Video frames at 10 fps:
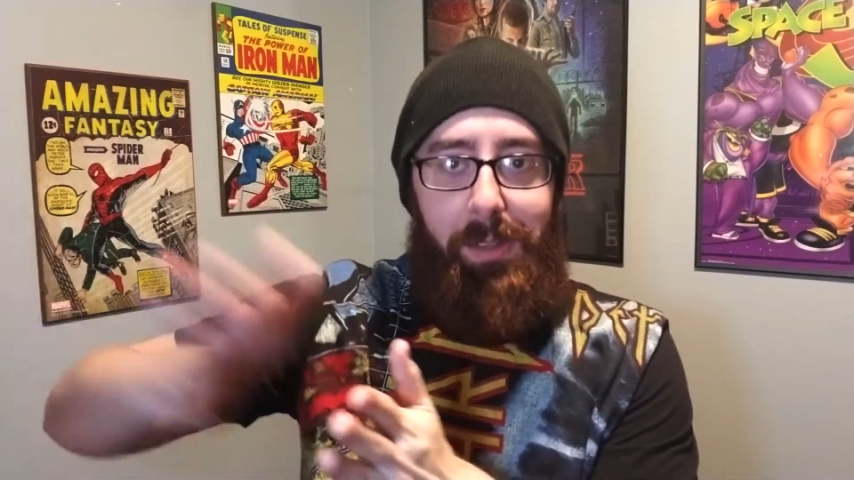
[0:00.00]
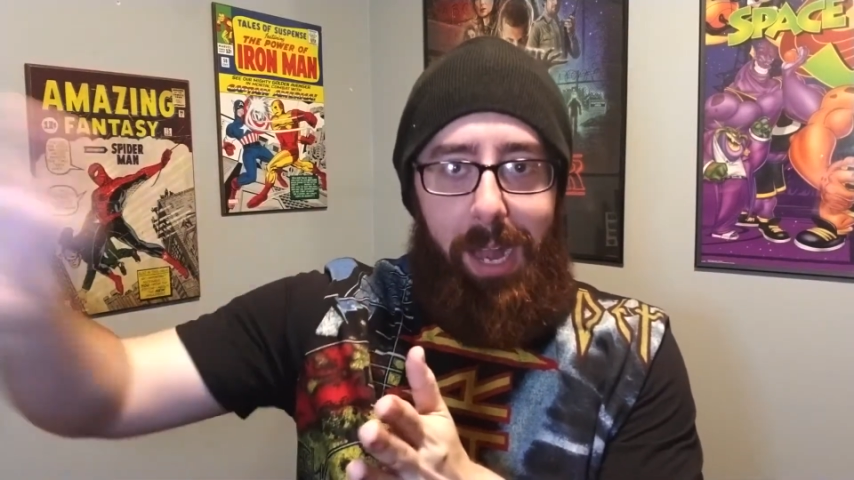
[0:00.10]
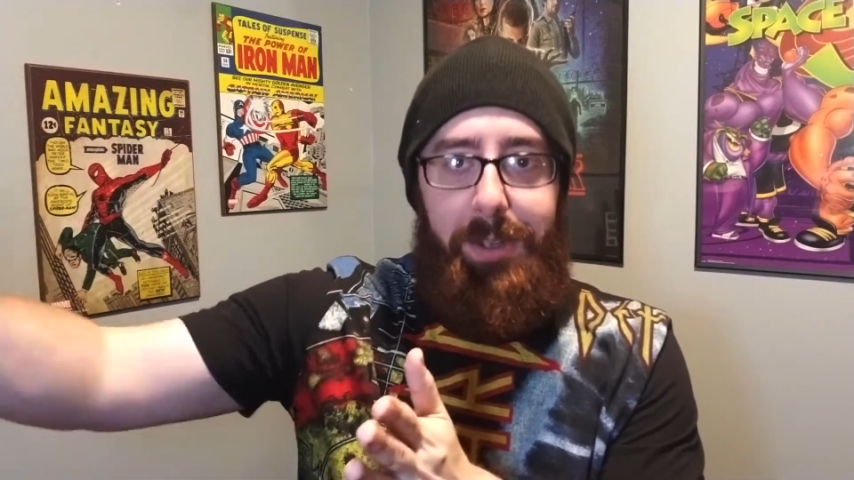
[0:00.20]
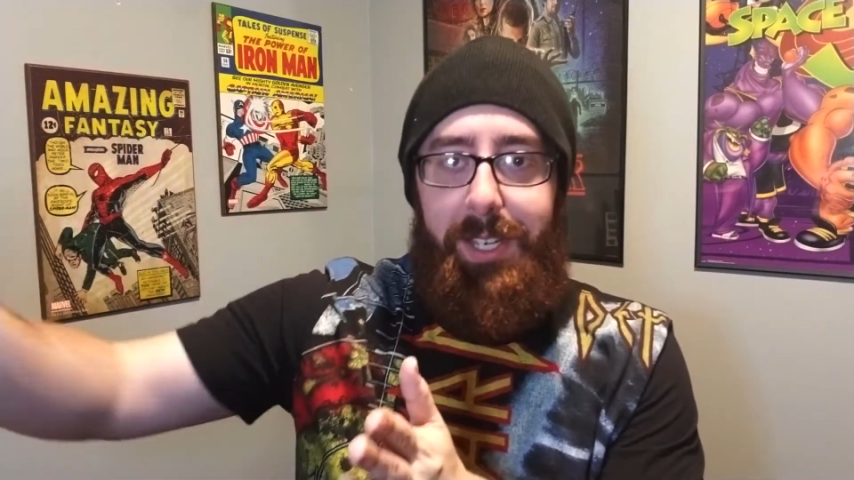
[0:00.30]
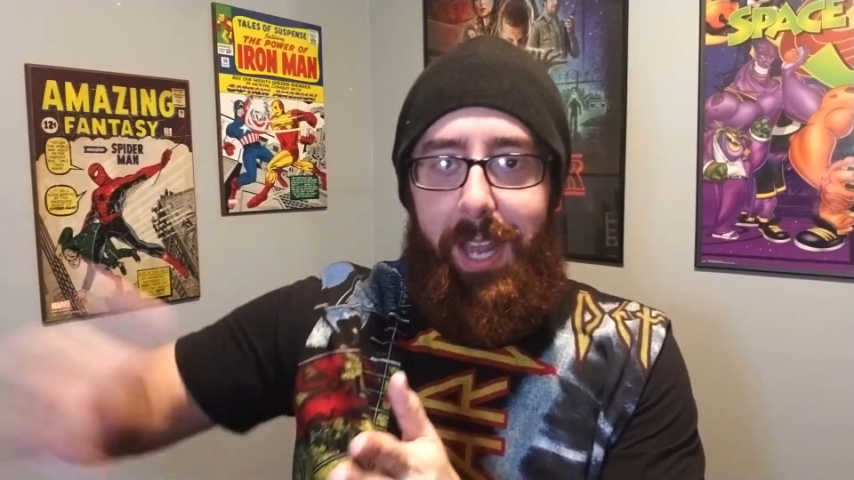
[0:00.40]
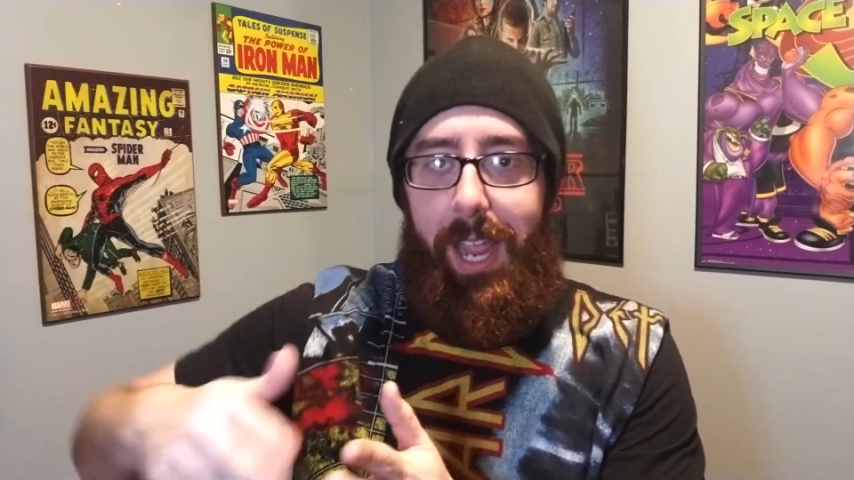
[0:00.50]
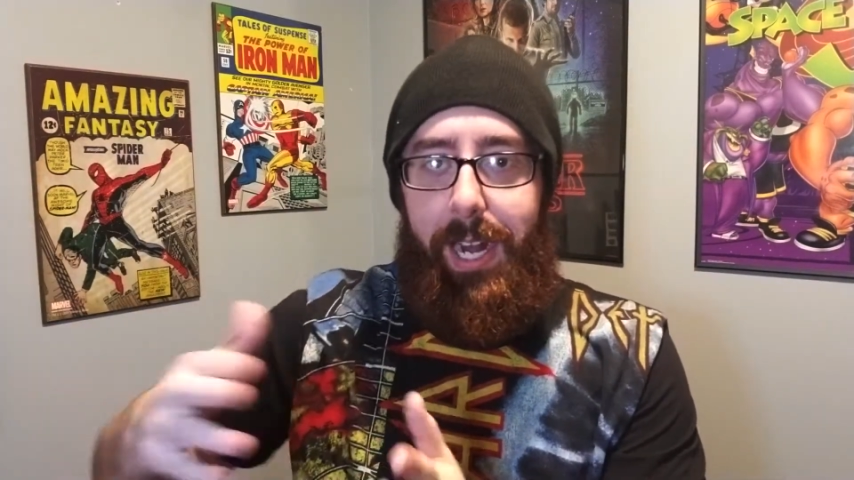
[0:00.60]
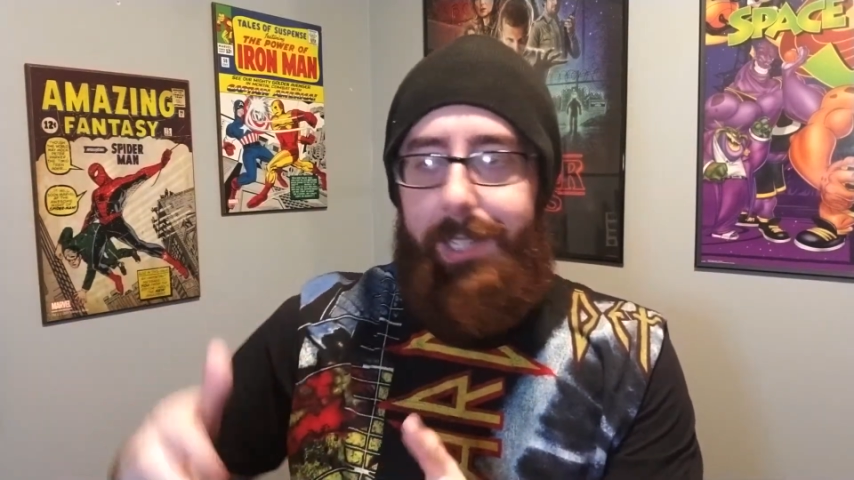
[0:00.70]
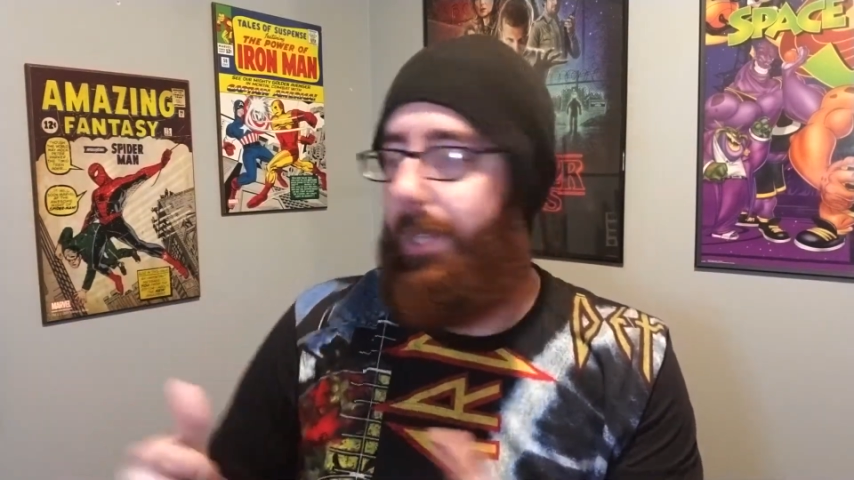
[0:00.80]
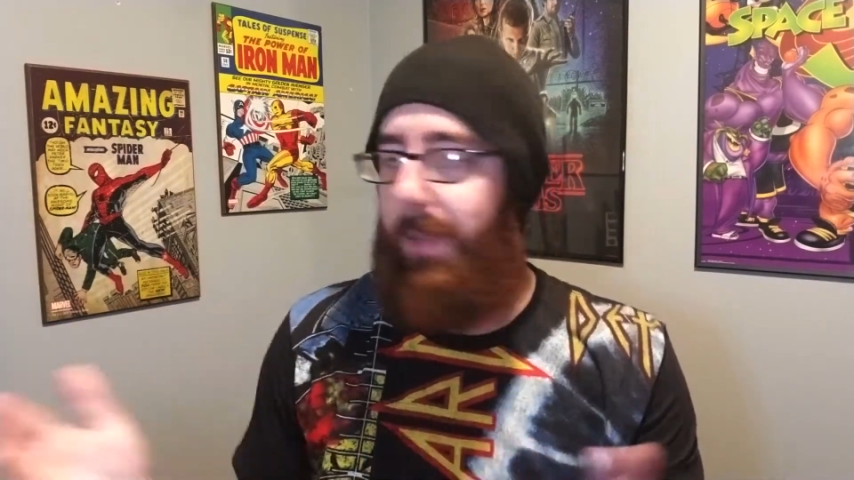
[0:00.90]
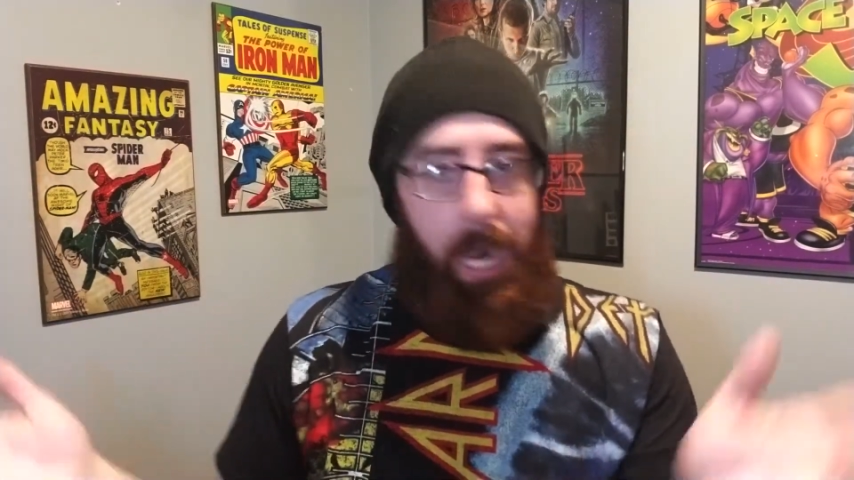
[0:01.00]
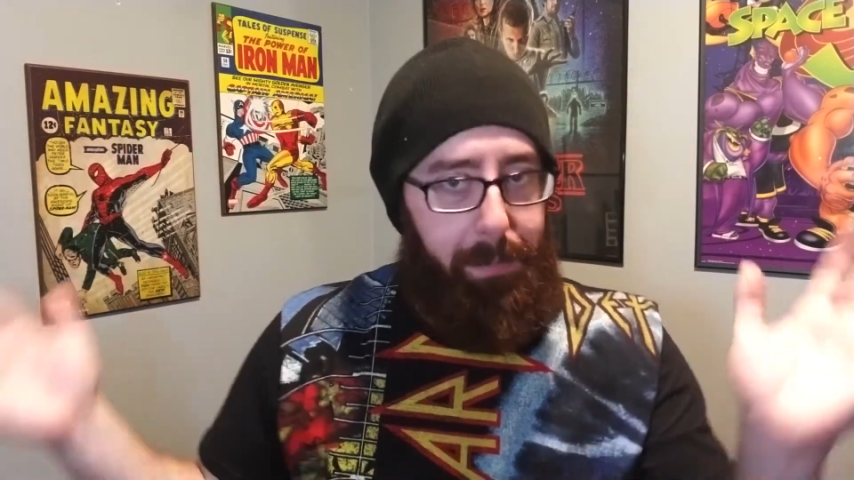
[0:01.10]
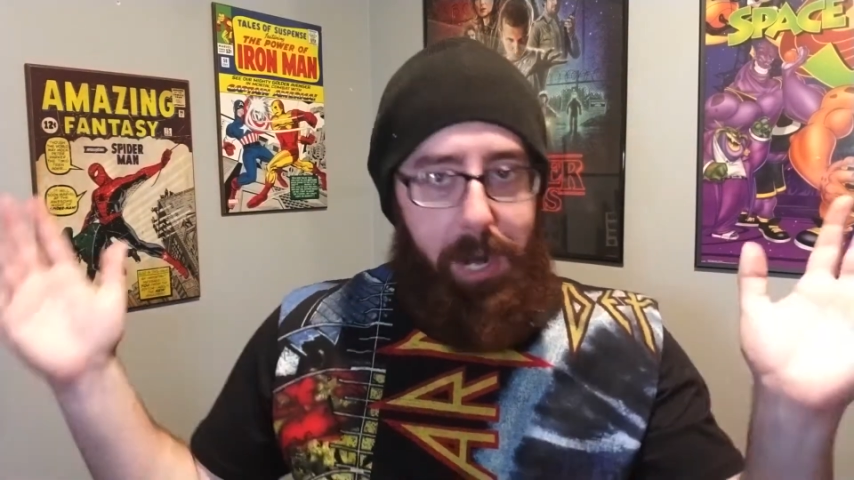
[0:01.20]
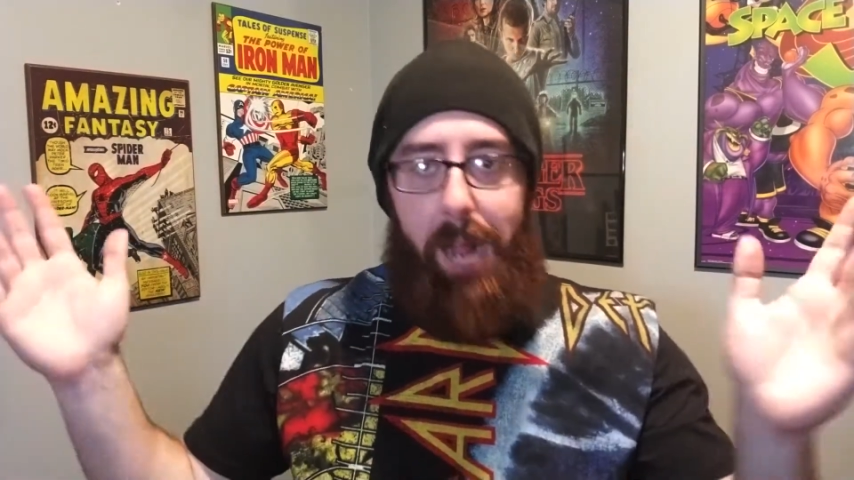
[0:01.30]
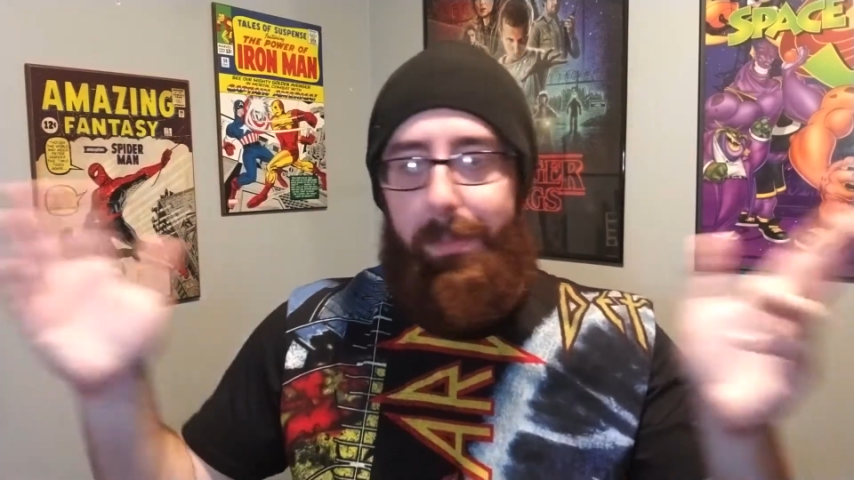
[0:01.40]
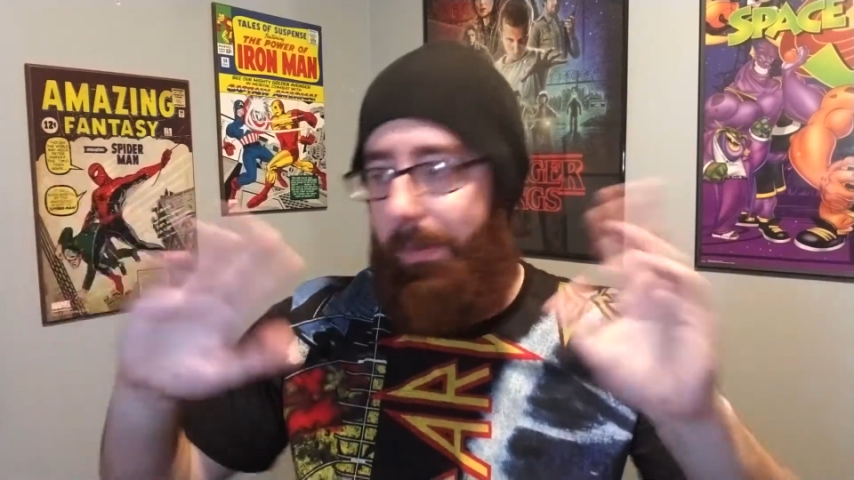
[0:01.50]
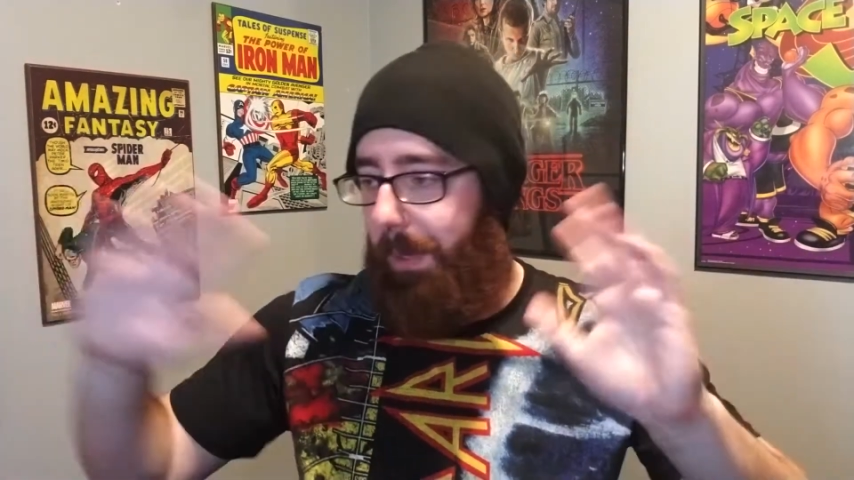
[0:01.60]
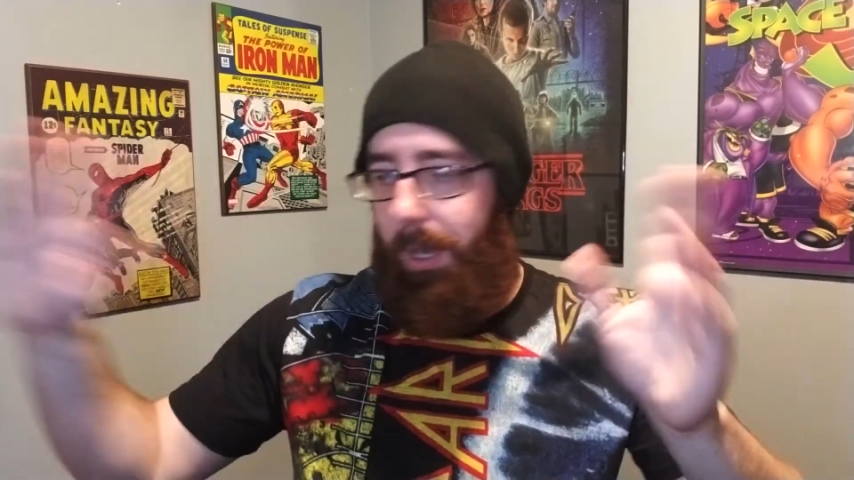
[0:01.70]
later today, and I said, not a problem,